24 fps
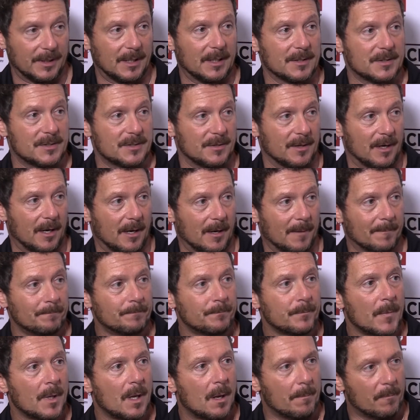It's
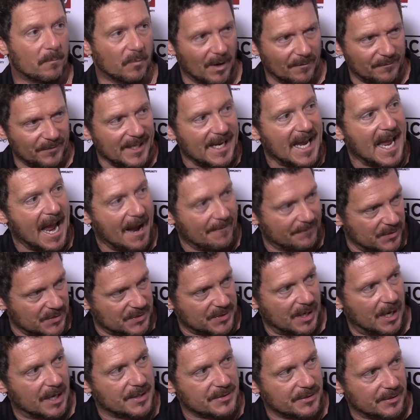roughly half the
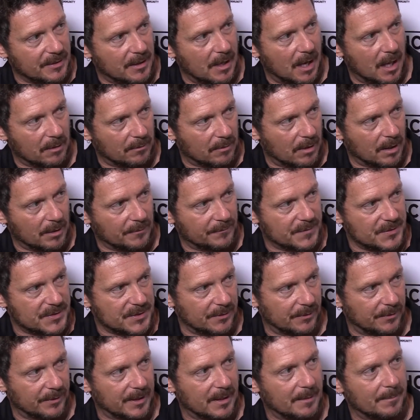size of the Colorado
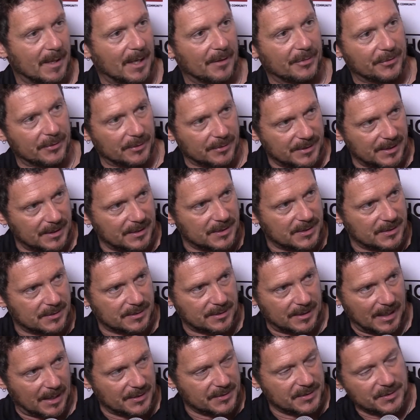facility, about
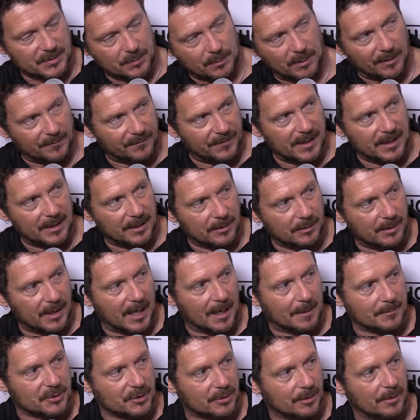13,000 square feet in New
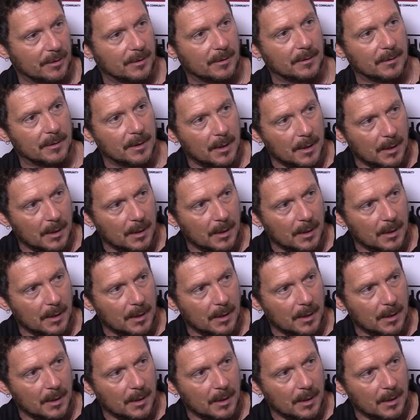Hampshire and